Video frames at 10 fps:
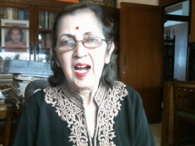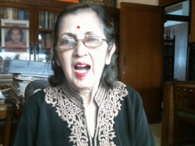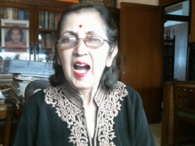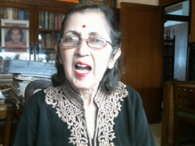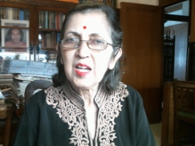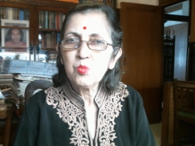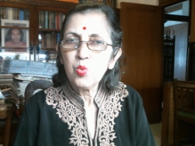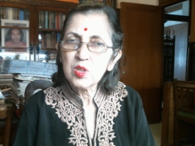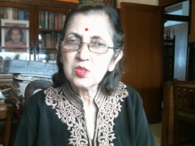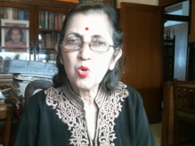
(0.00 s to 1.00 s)
I
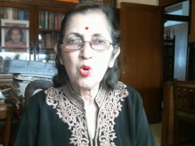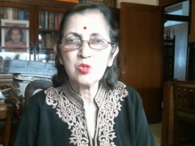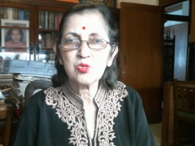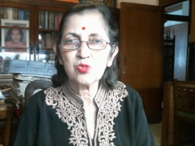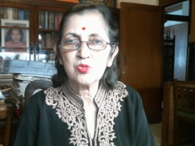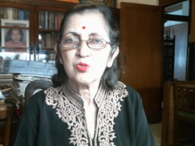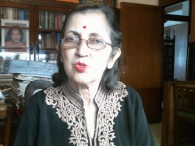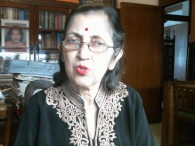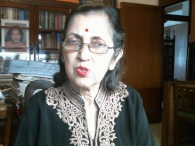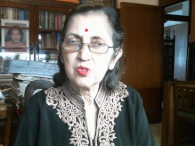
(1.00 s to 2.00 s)
would go to
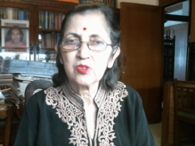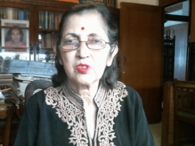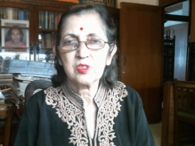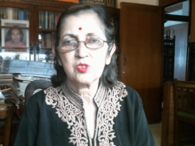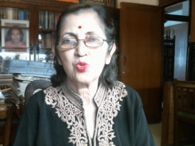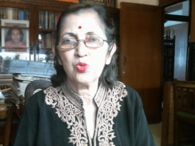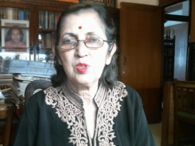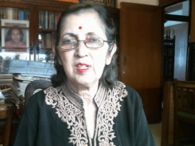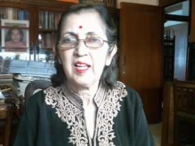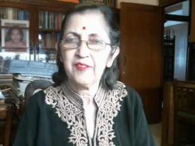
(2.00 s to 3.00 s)
school
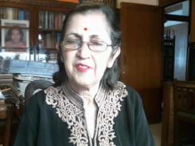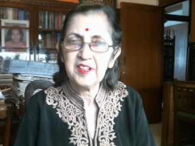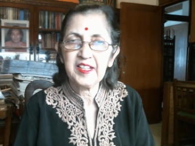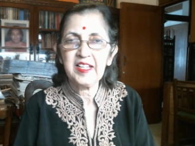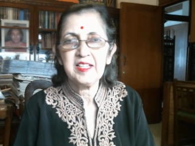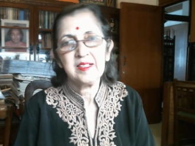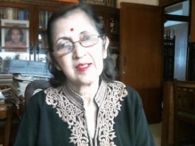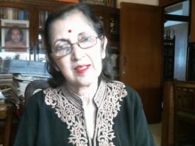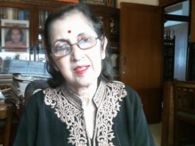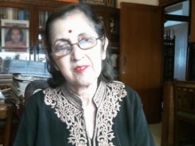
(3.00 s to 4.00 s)
every day
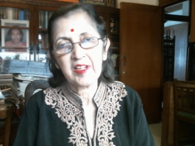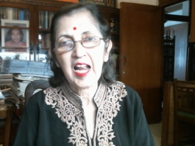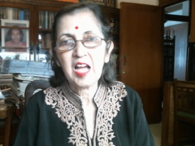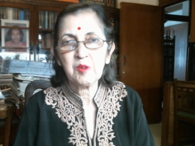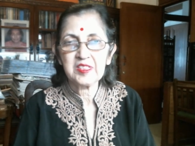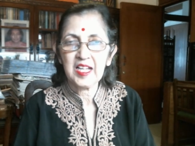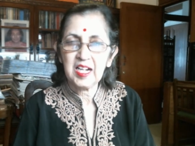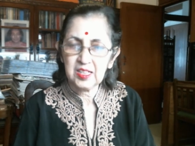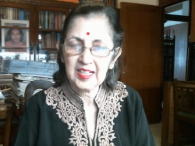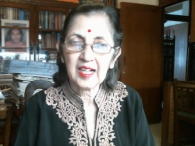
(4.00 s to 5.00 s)
when I was
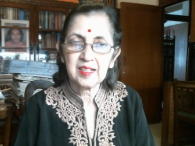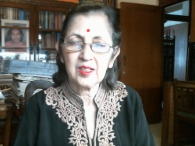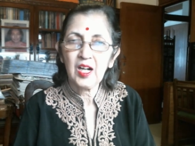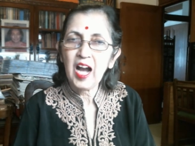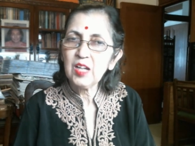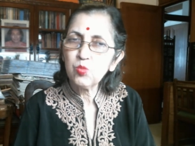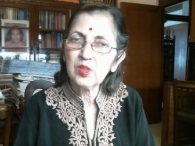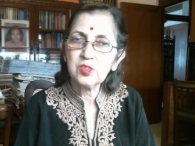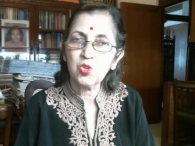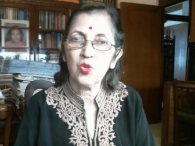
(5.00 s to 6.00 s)
young. I would
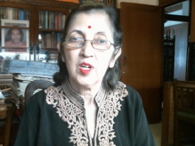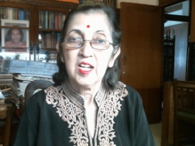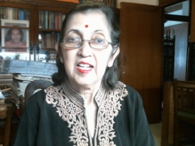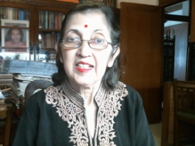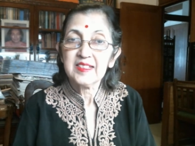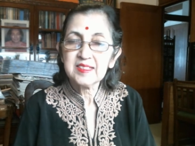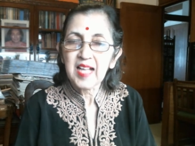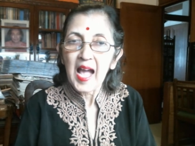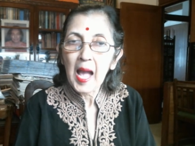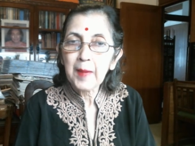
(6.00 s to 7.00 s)
go. It is a
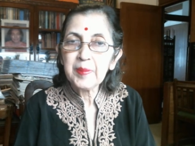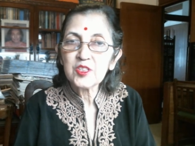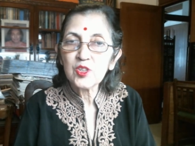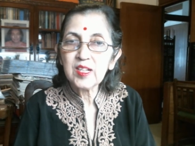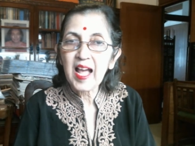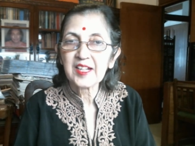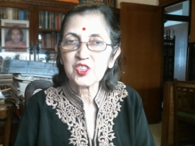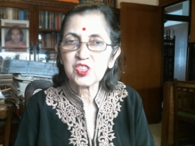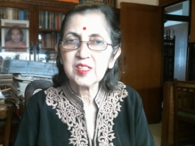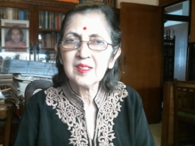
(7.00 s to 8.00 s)
habitual
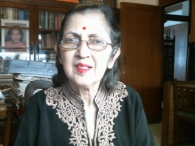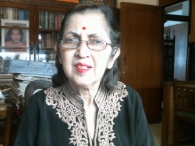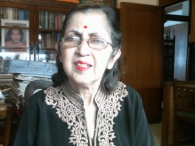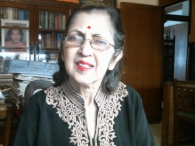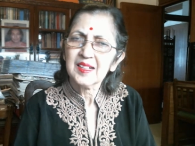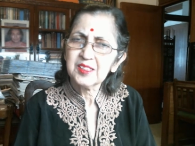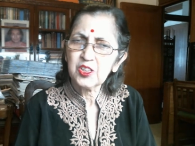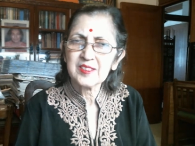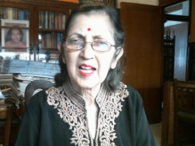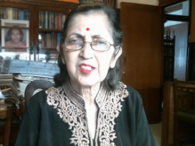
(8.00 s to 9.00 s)
action,
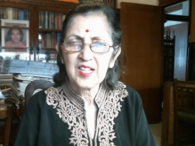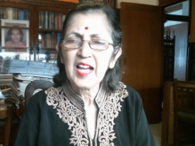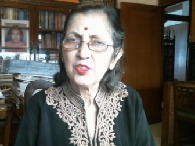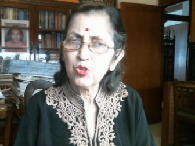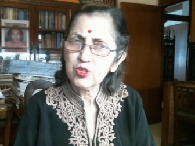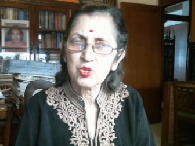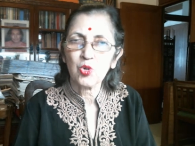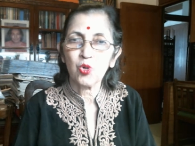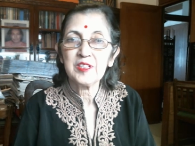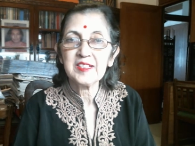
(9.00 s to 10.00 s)
continuous action. I used to go.
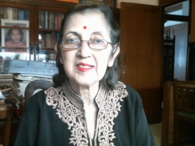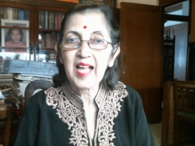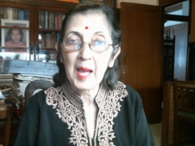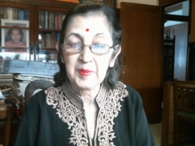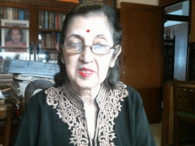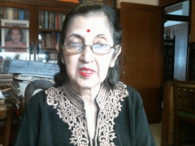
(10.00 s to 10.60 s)
It is habit.